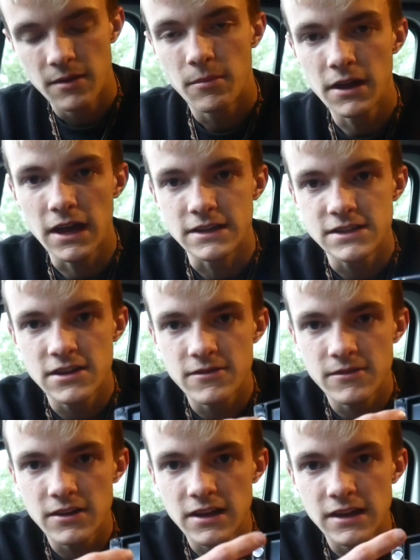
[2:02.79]
yeah, so
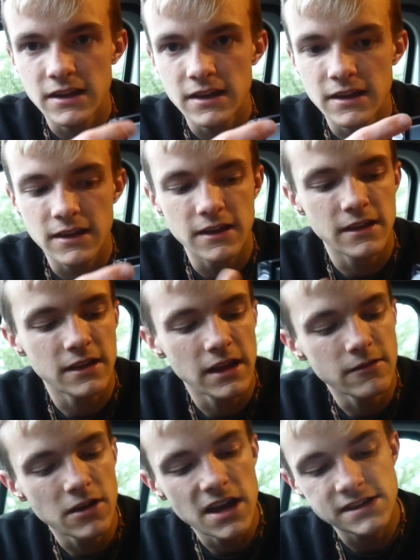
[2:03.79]

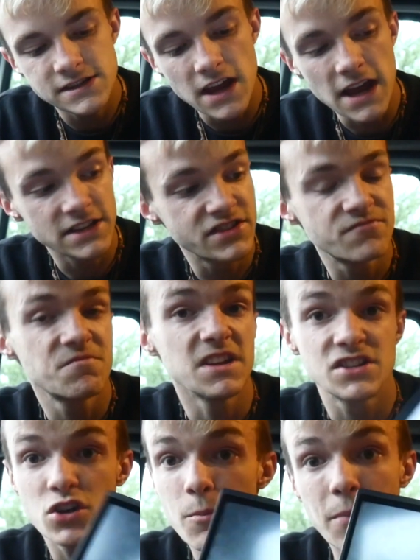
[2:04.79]
it's
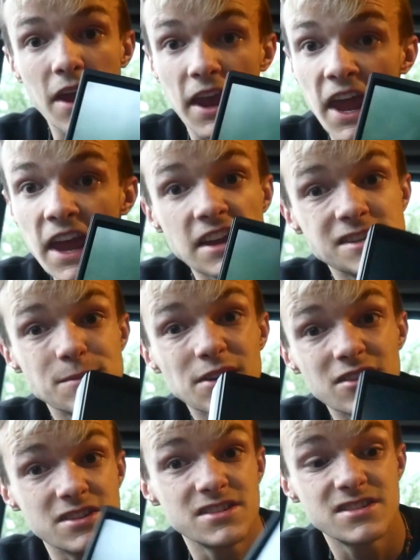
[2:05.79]
a good bit of kit, to be
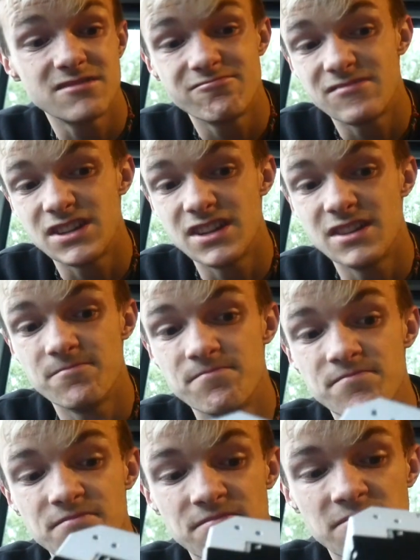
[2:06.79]
honest. Bit
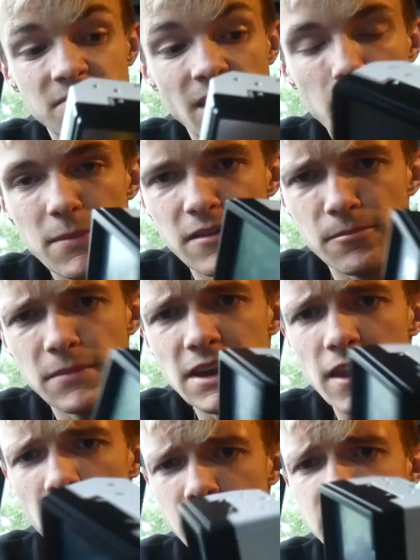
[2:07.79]

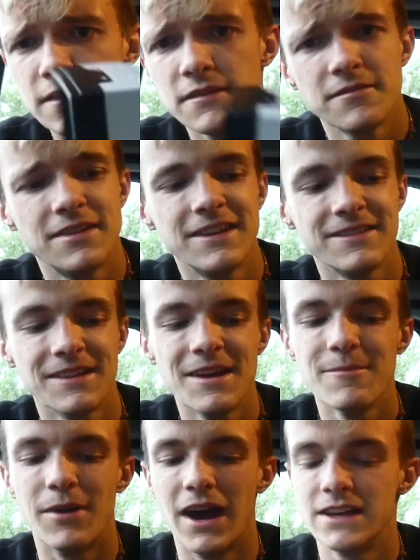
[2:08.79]
light,
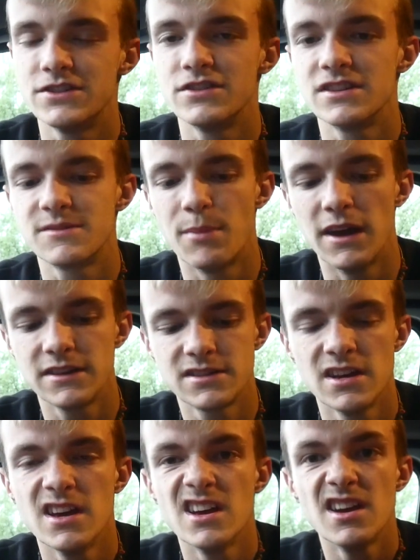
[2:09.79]
but as you'd expect.
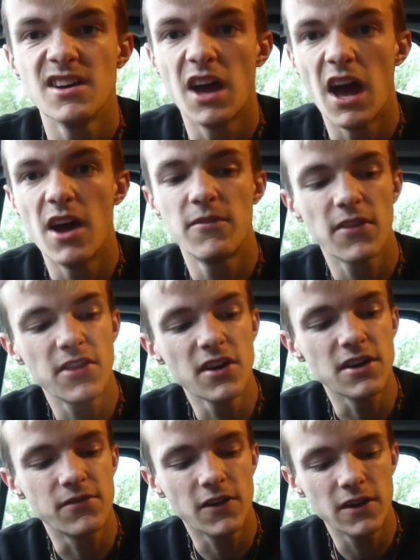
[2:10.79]
For
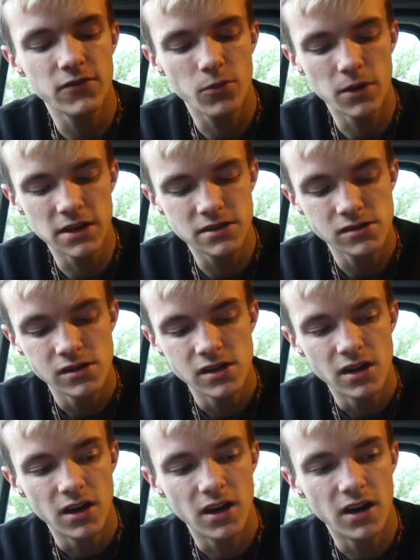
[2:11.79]
35 quid,
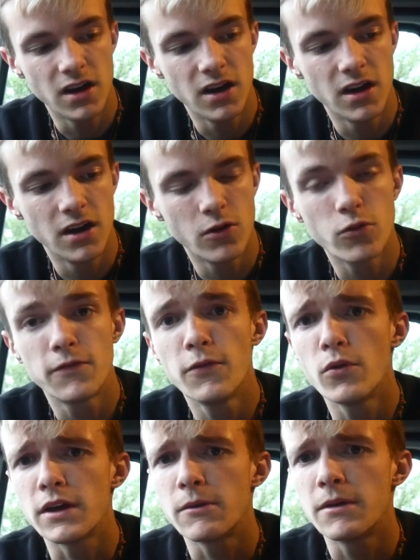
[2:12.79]
or
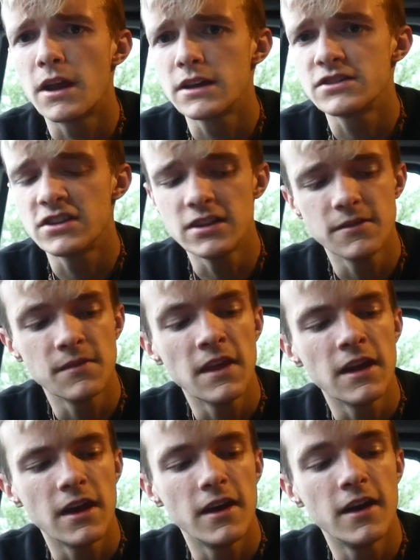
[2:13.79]
40 quid actually.
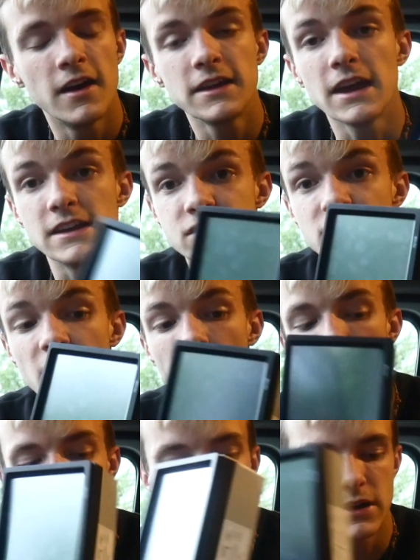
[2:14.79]
Yeah, it's alright.
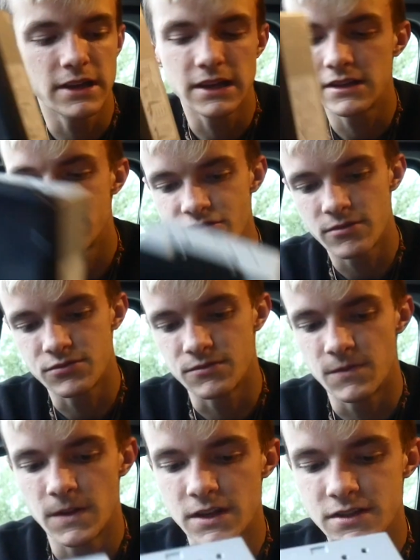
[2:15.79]
I'll put the link in the description
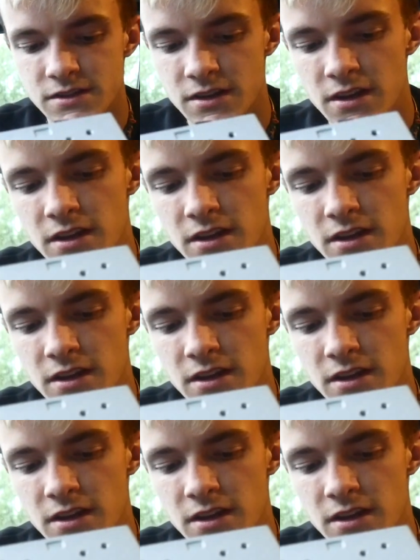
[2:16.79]
for this.